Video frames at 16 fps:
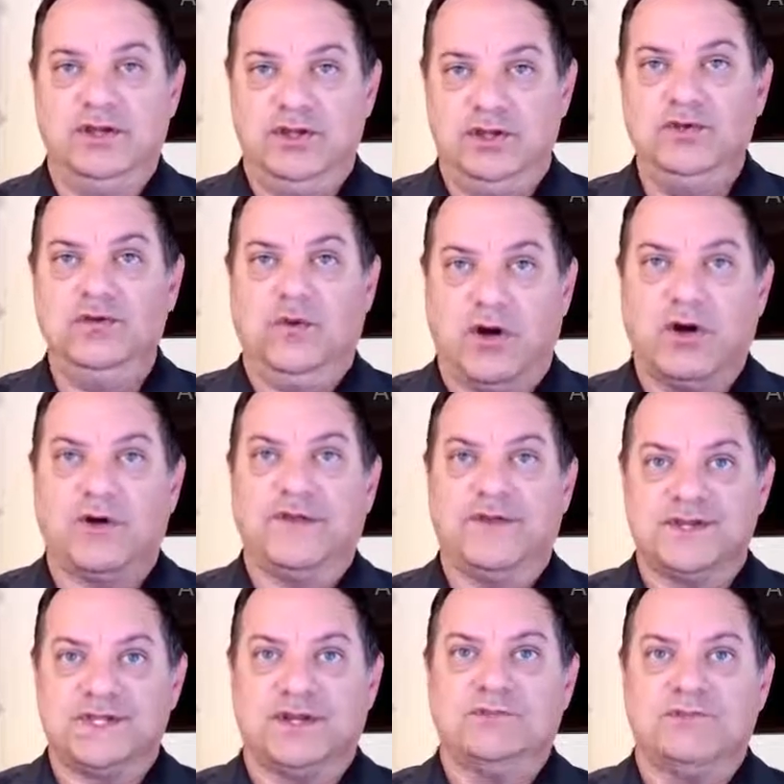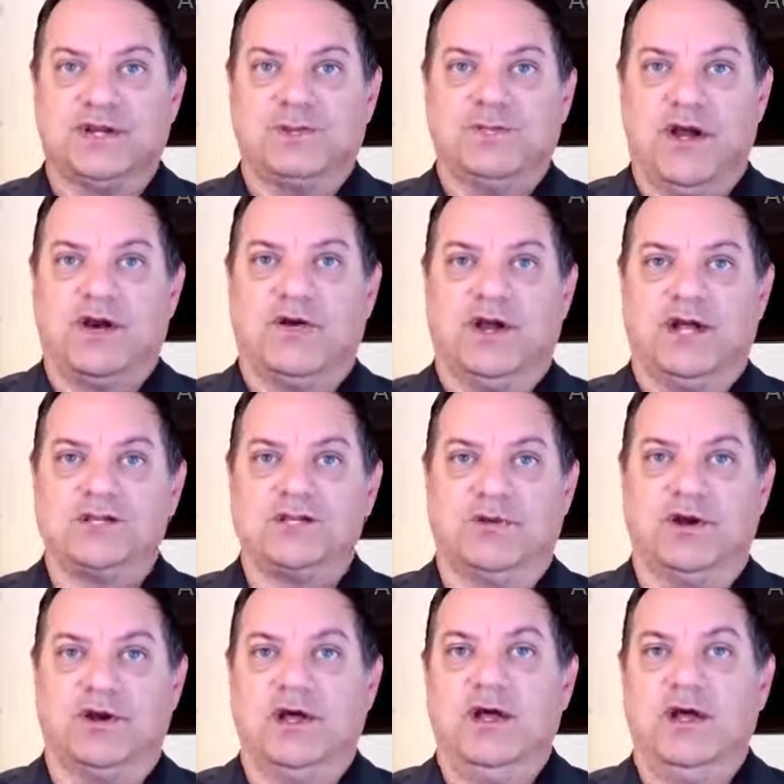You are the subject matter
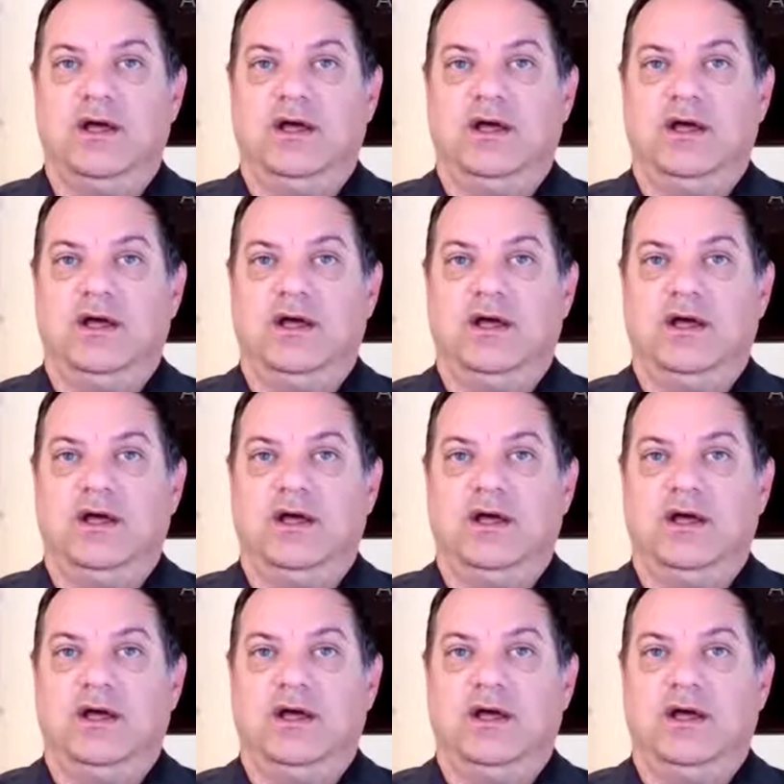expert.